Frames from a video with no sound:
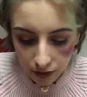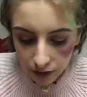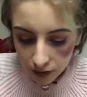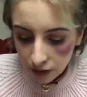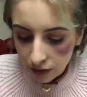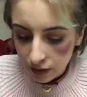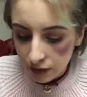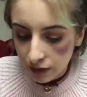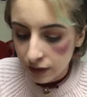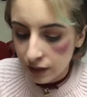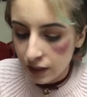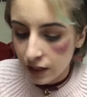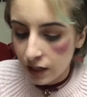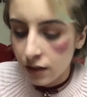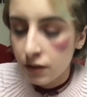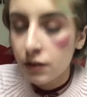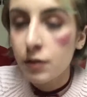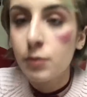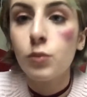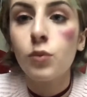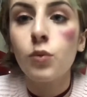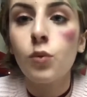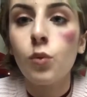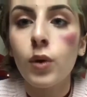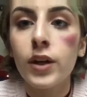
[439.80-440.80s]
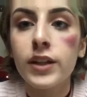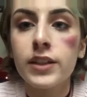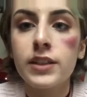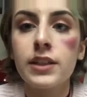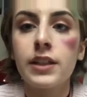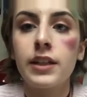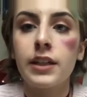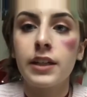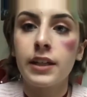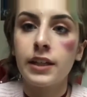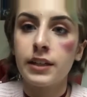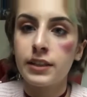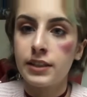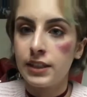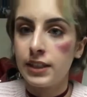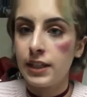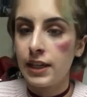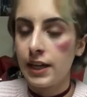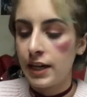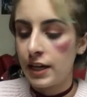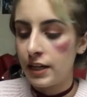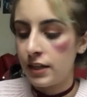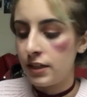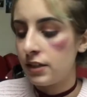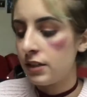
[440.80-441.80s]
And now I'm wetting at the
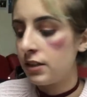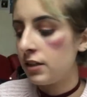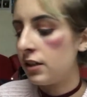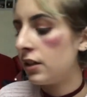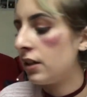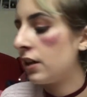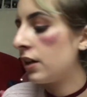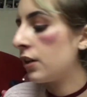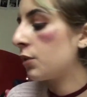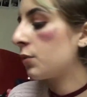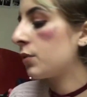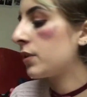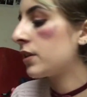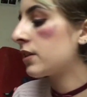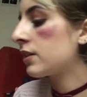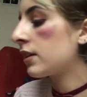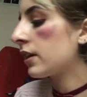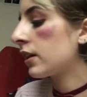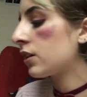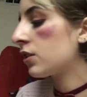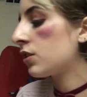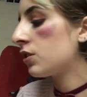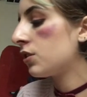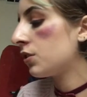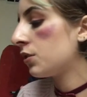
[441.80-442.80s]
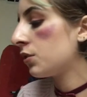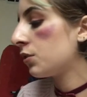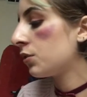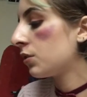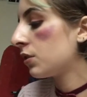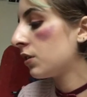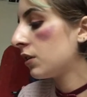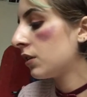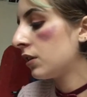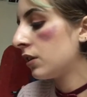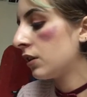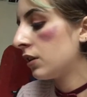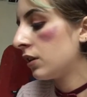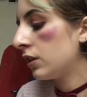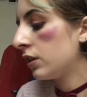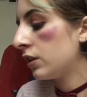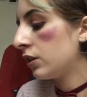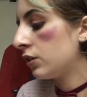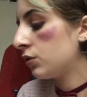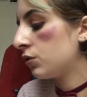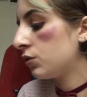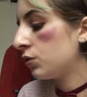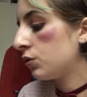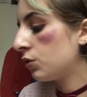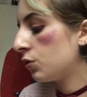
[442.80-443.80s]
end. I always like to
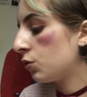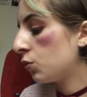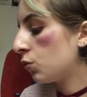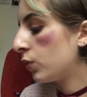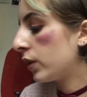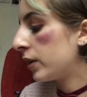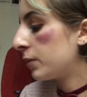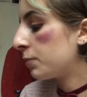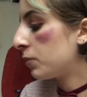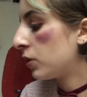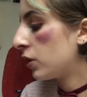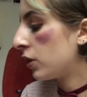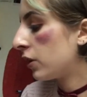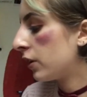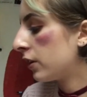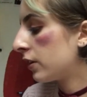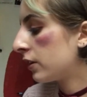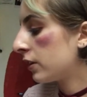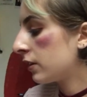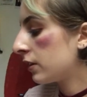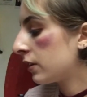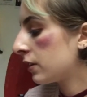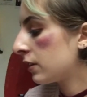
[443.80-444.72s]
do the wet part